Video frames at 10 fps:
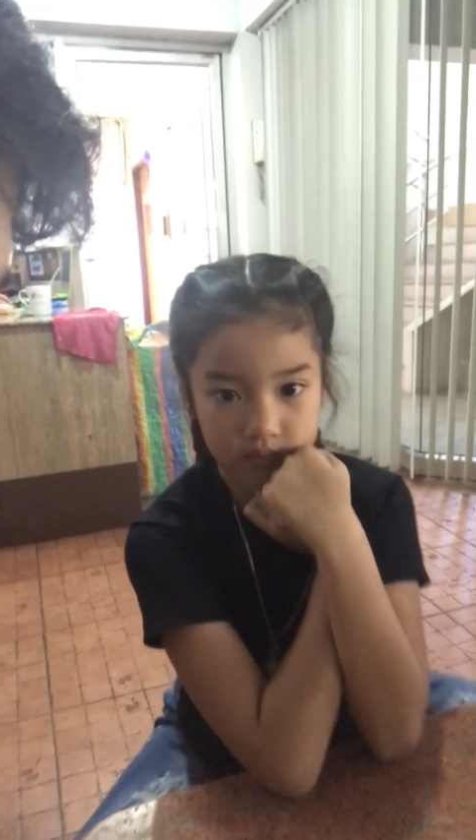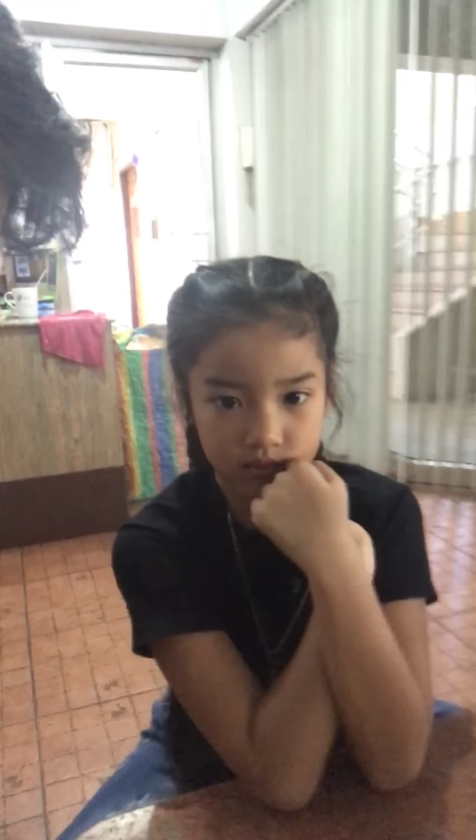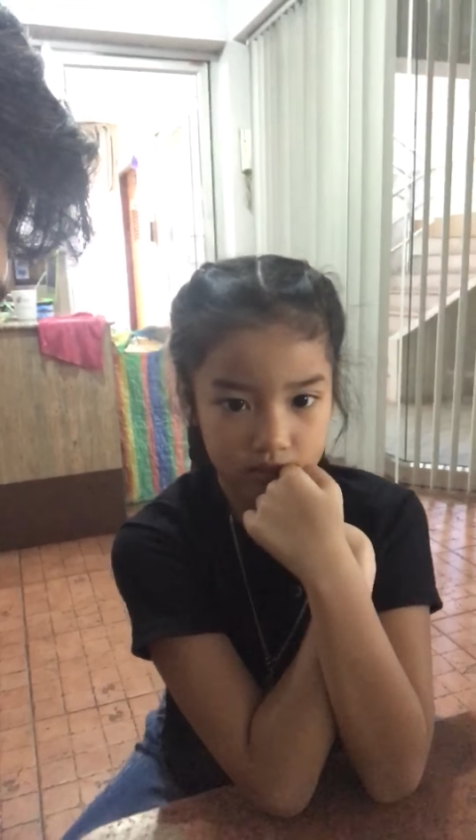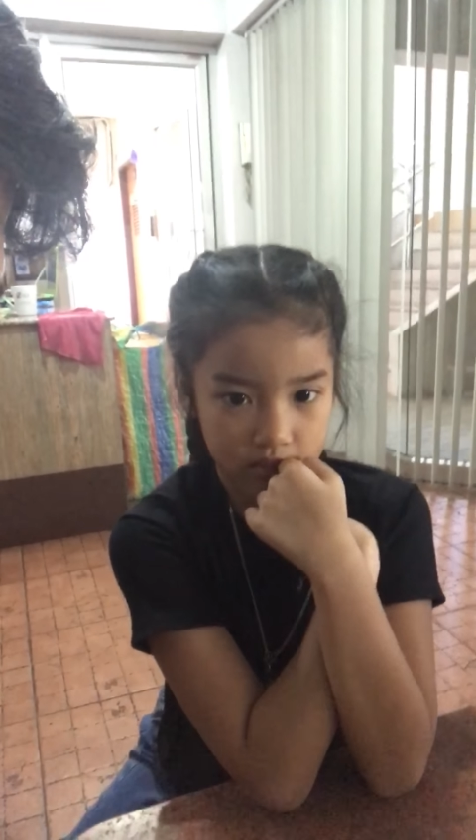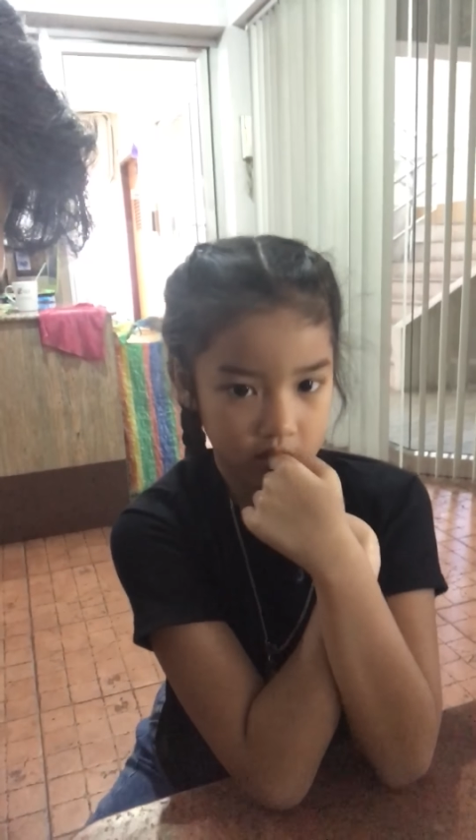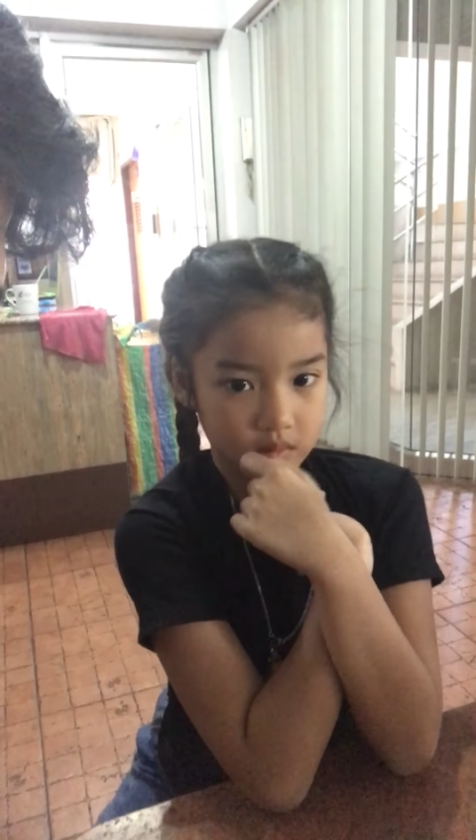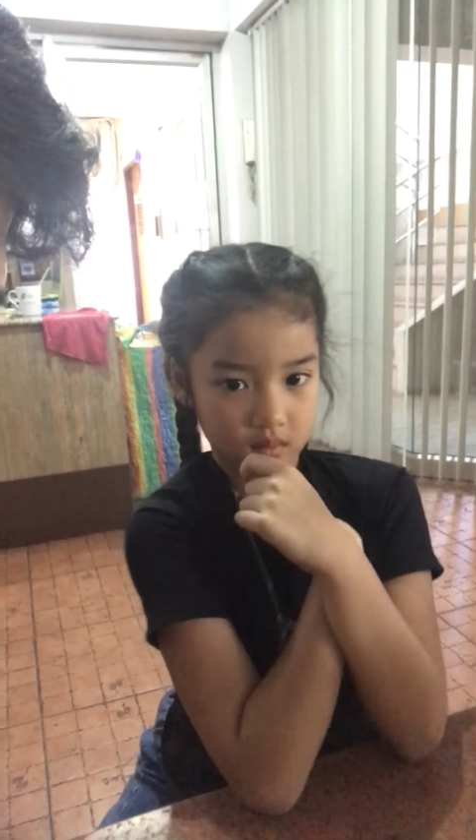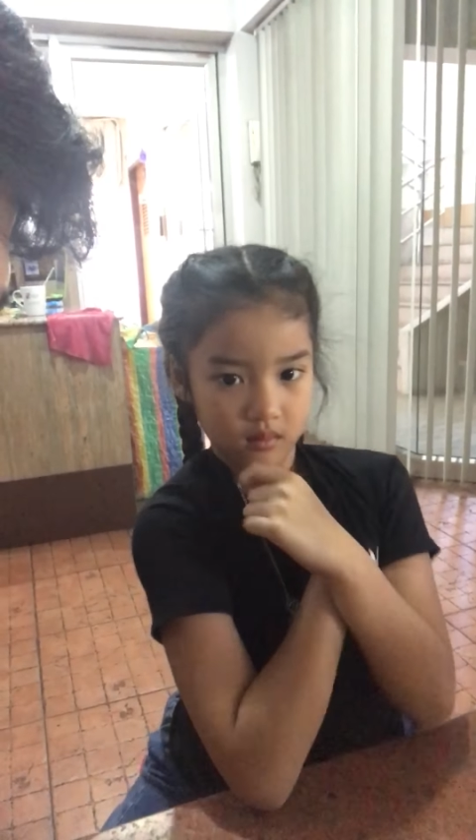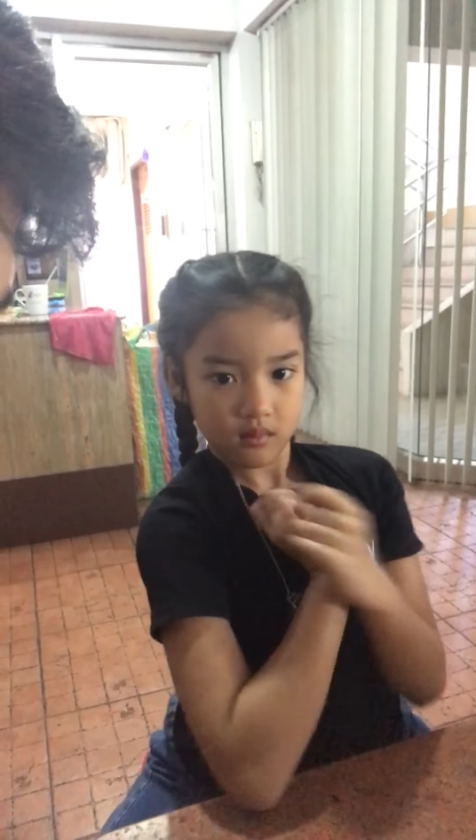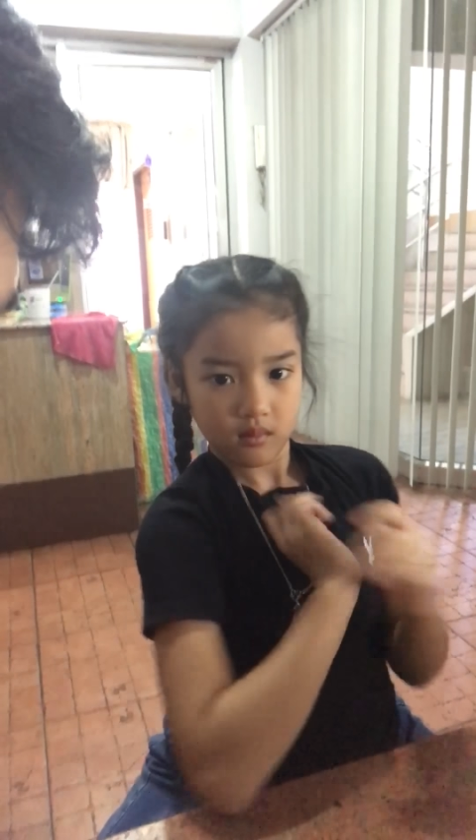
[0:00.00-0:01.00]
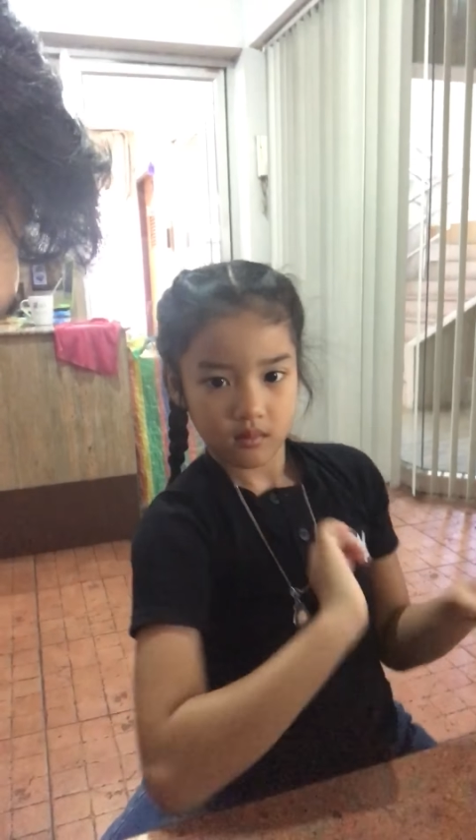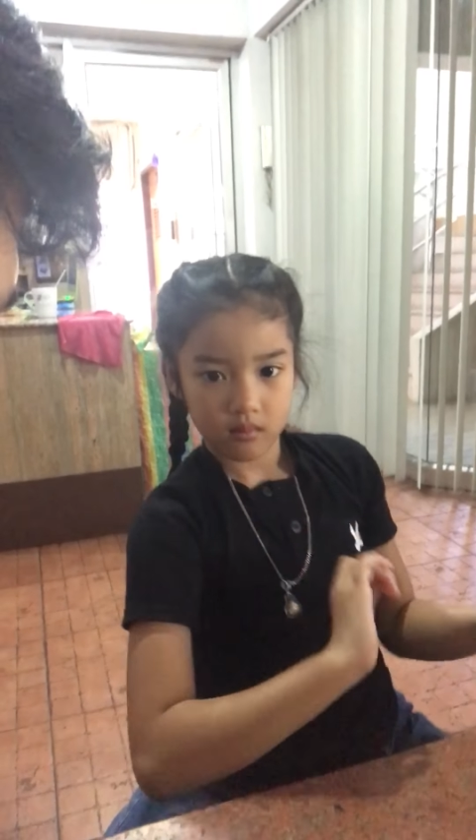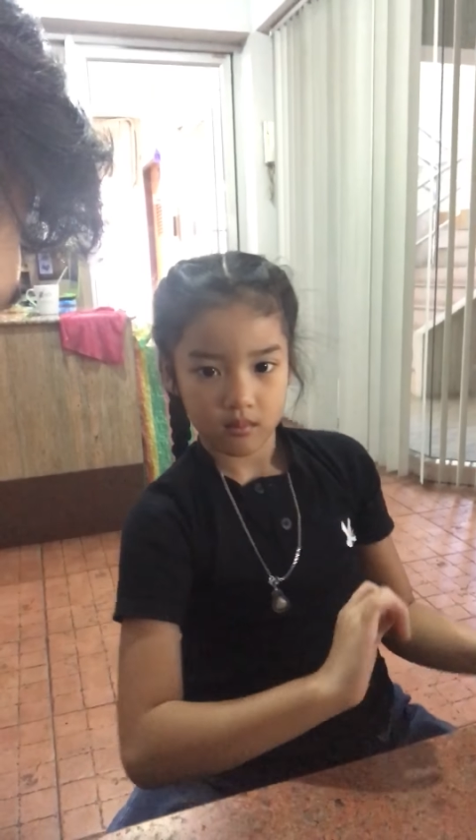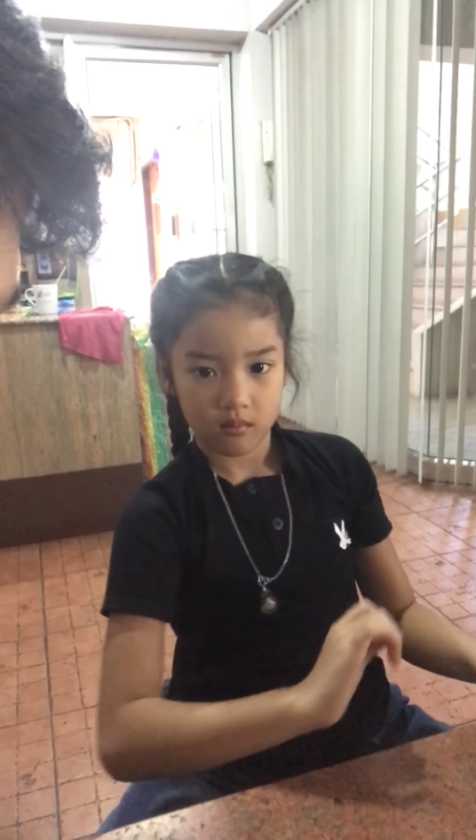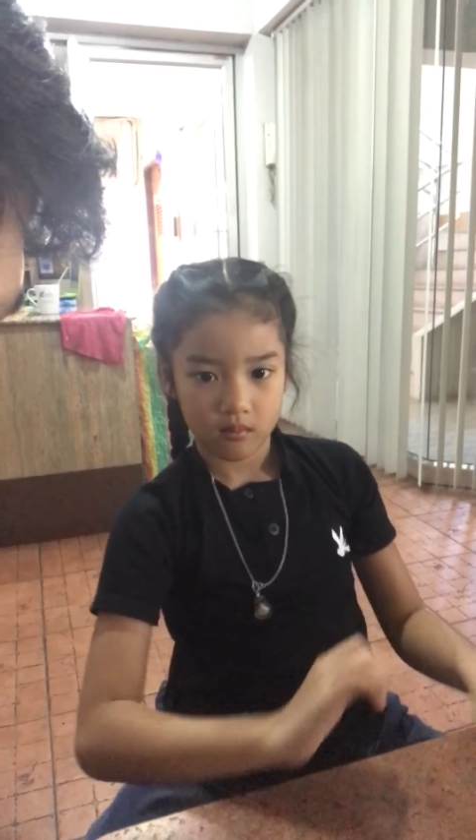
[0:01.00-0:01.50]
how old are you?
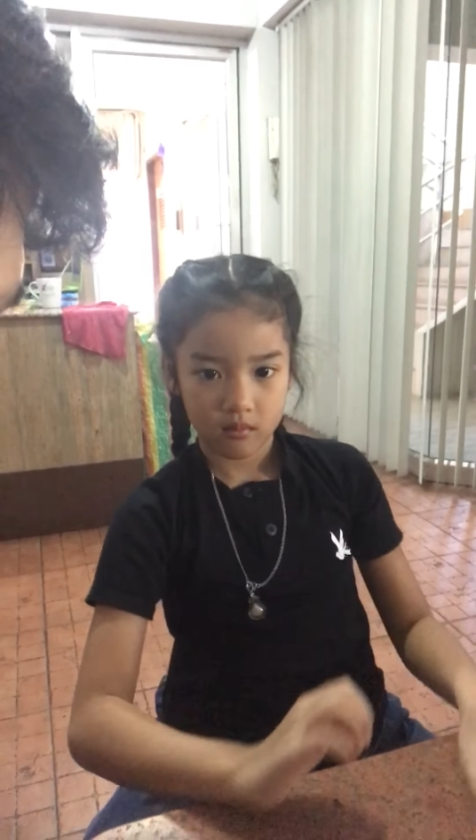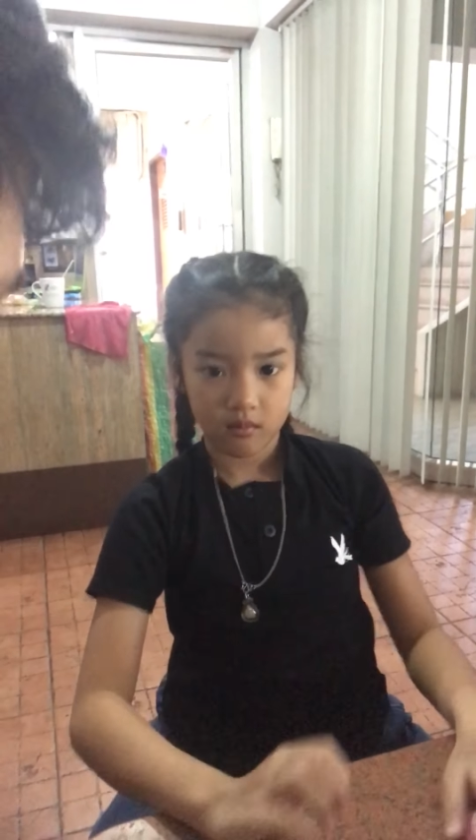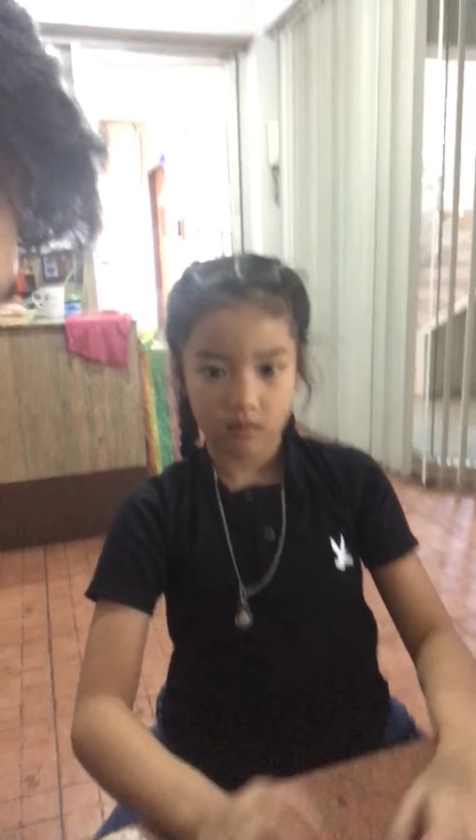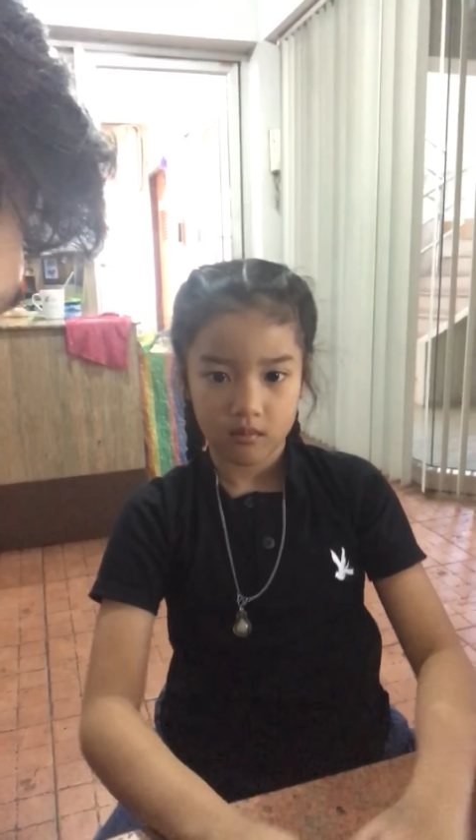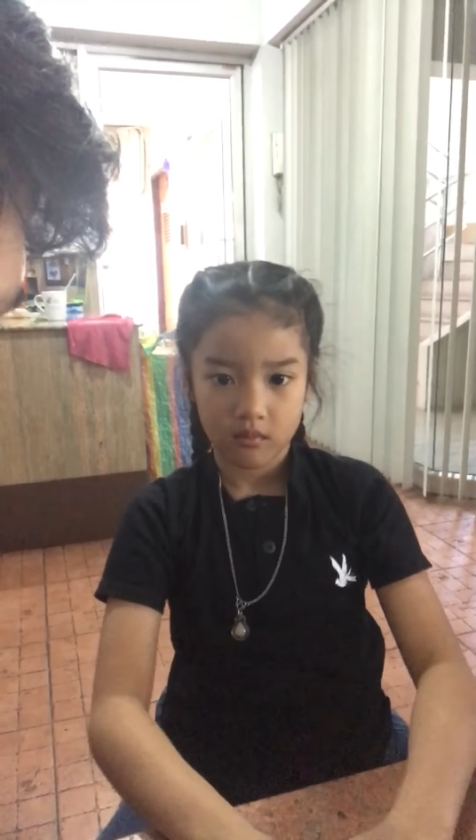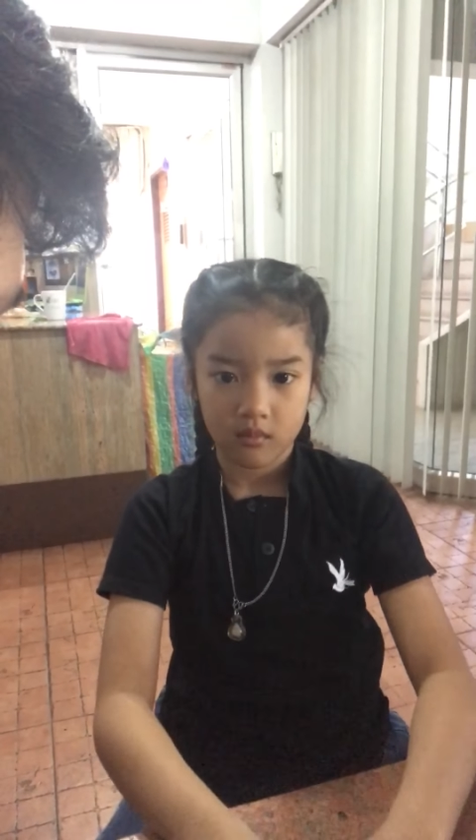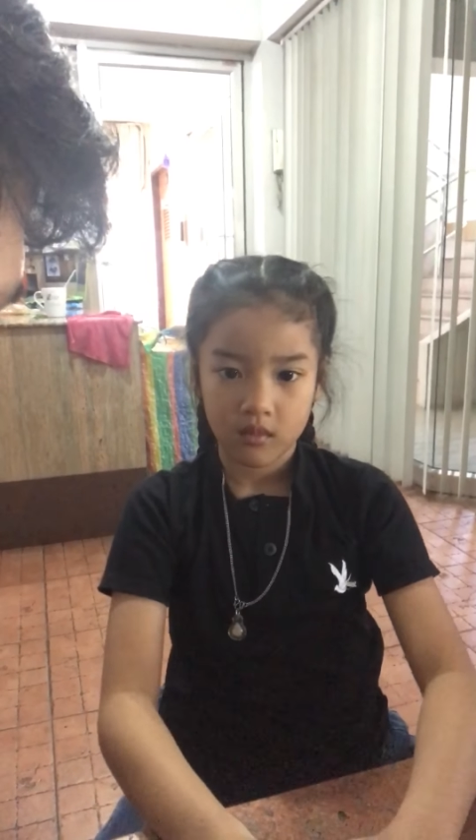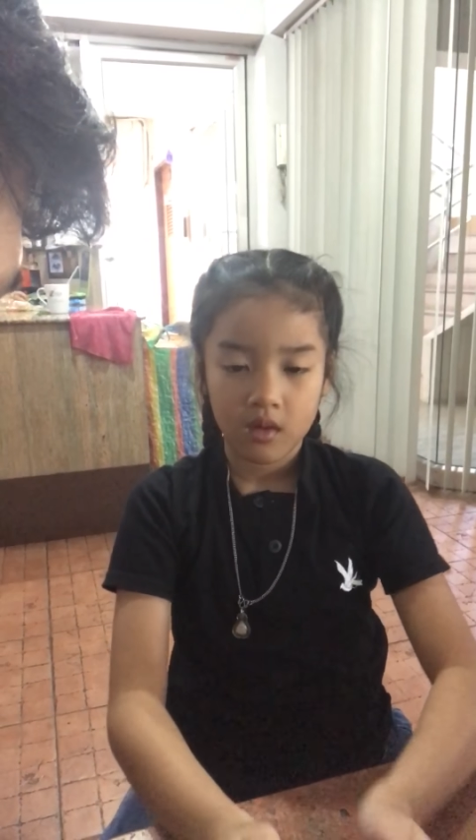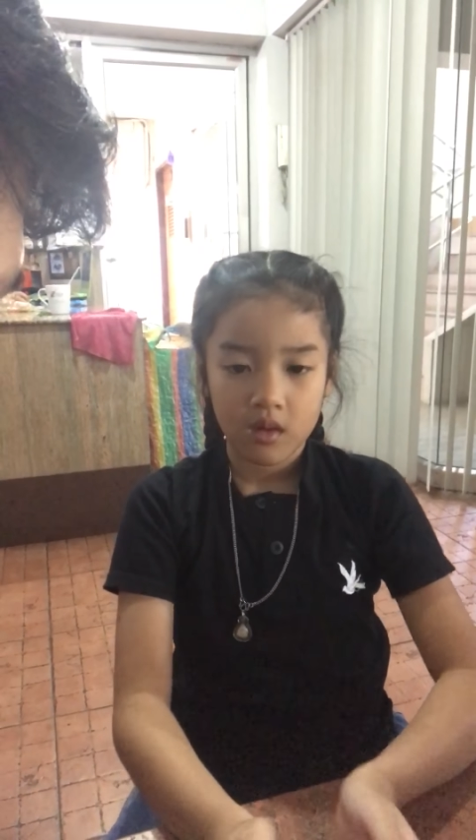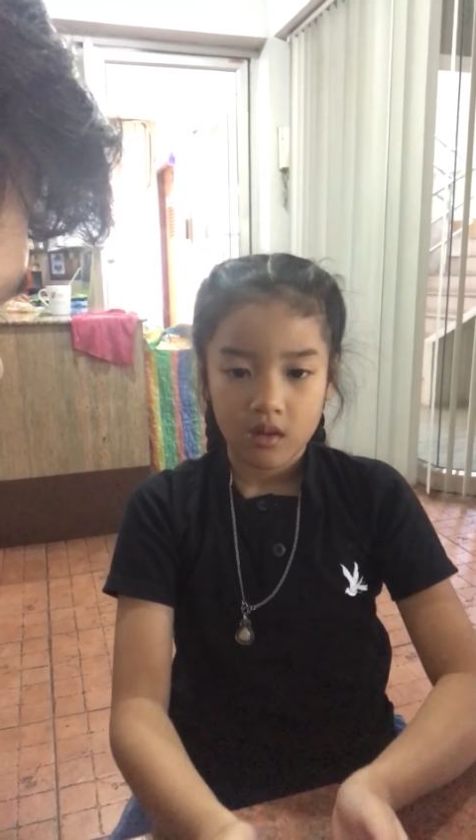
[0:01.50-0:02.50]
In